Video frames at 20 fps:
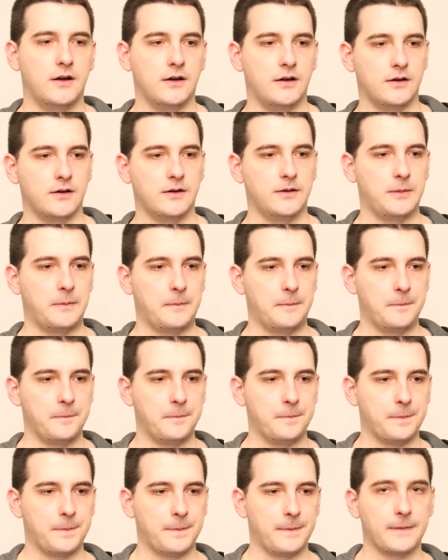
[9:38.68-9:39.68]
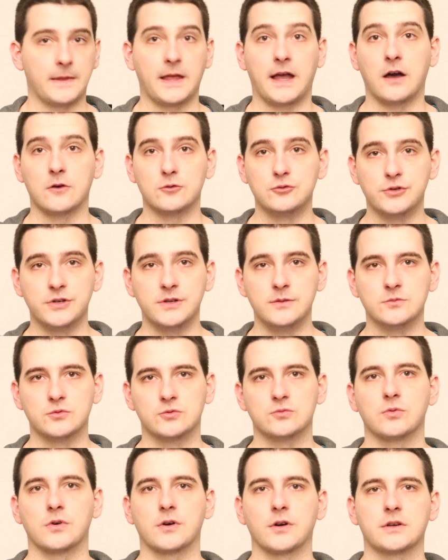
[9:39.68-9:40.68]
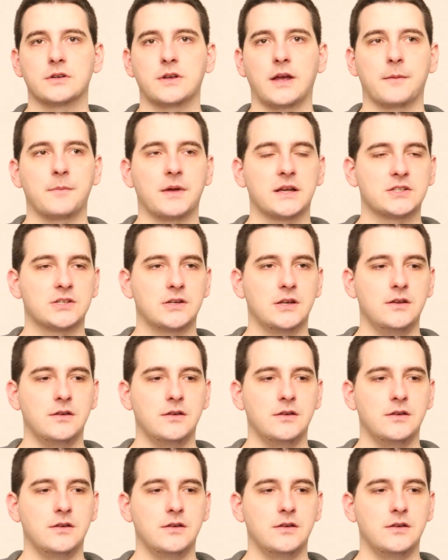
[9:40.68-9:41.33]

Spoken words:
how dreams work. I